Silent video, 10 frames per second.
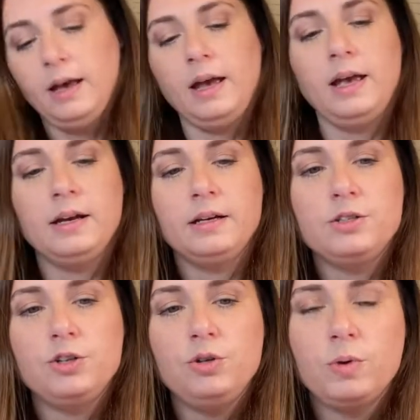And
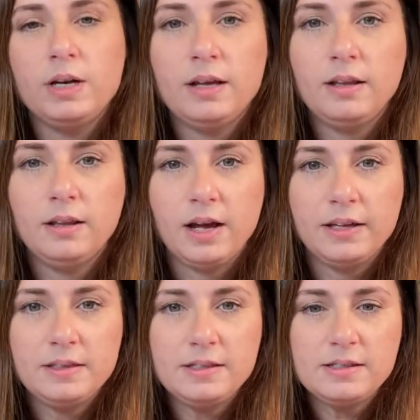you wanna
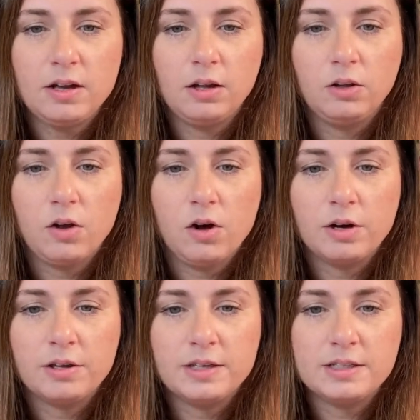align this
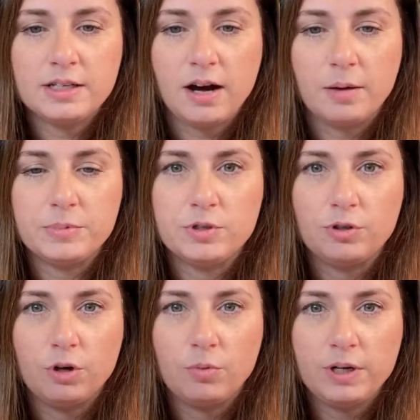along the top. So you
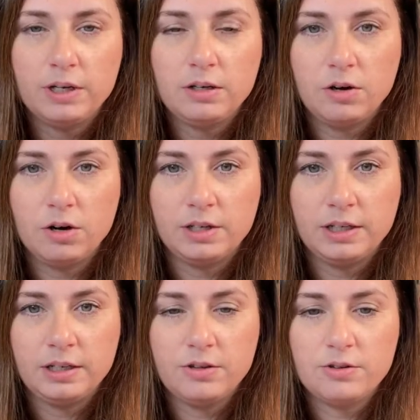don't want it on
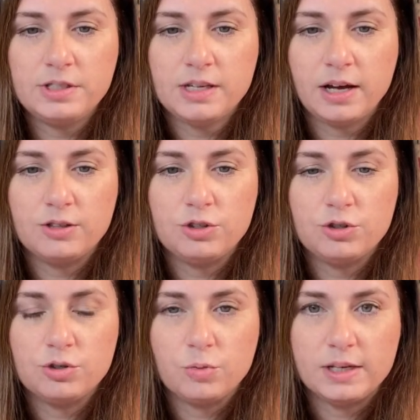any other sides, you
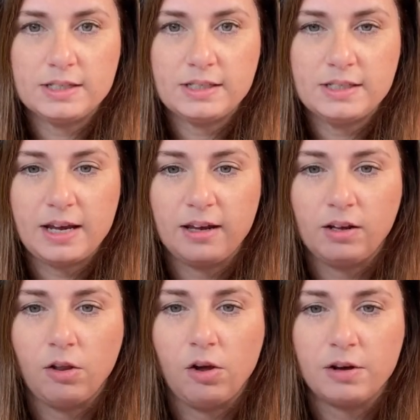just want it to stay
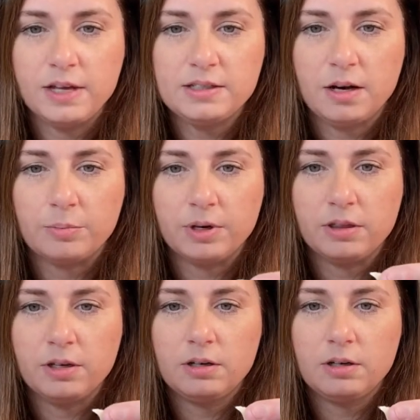along that top right
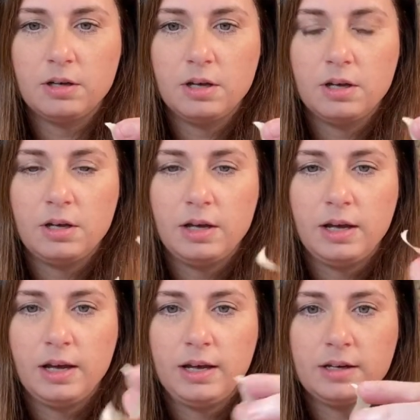there.
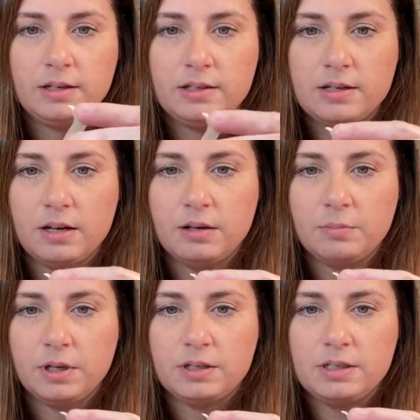And I'm
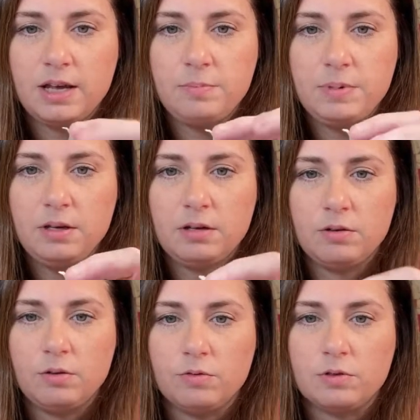gonna tape it
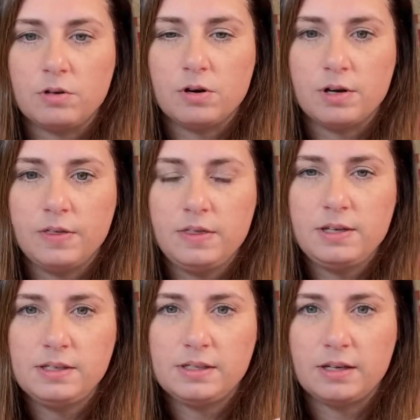over on
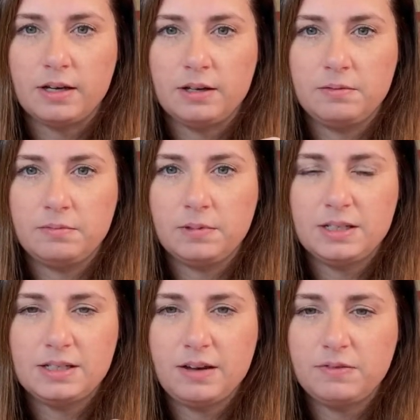this side. It
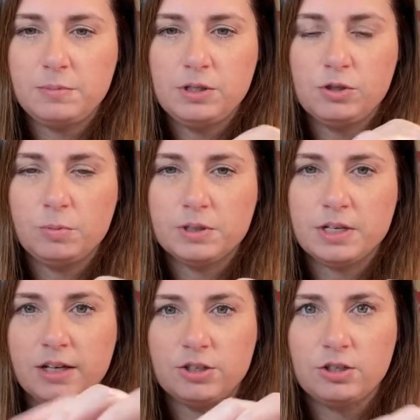doesn't have to be super
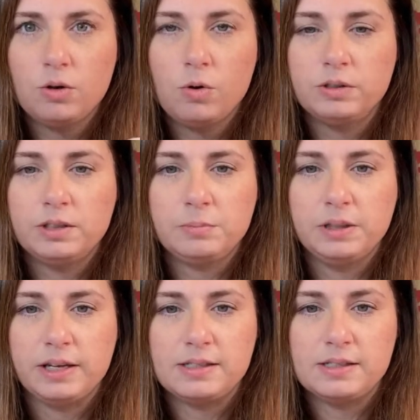tight, just to hold it in
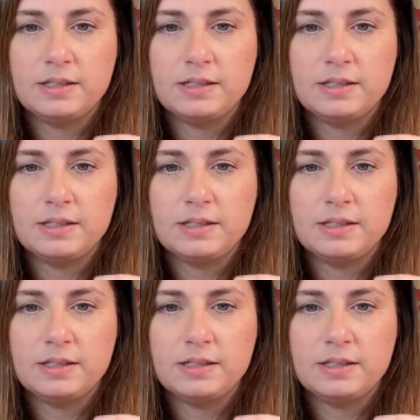place.